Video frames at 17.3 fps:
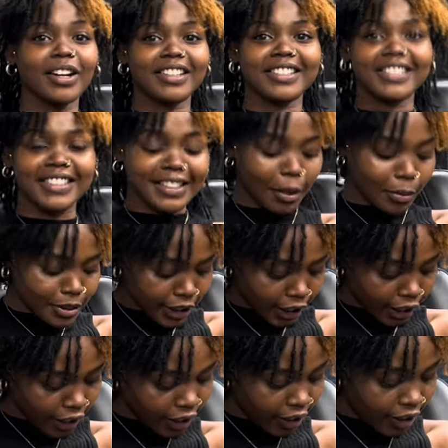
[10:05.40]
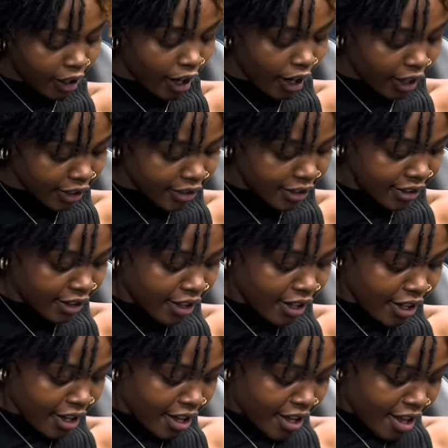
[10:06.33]
this since I was a kid, guys.
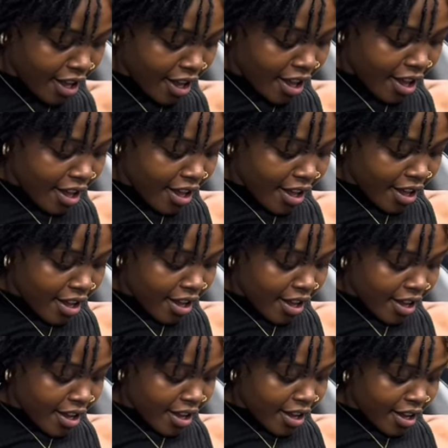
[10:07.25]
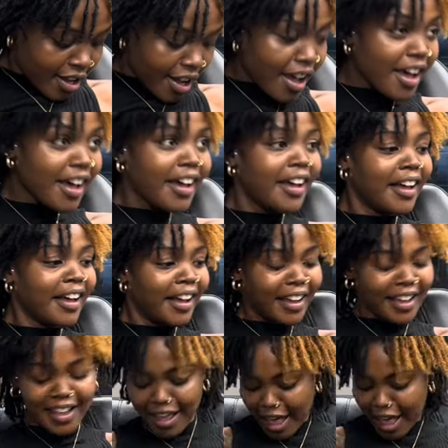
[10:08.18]
Twinkle tits. and you're
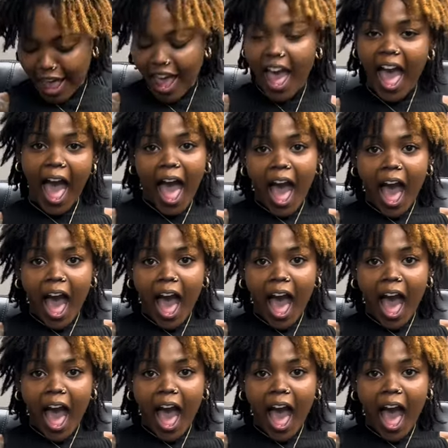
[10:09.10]
eating.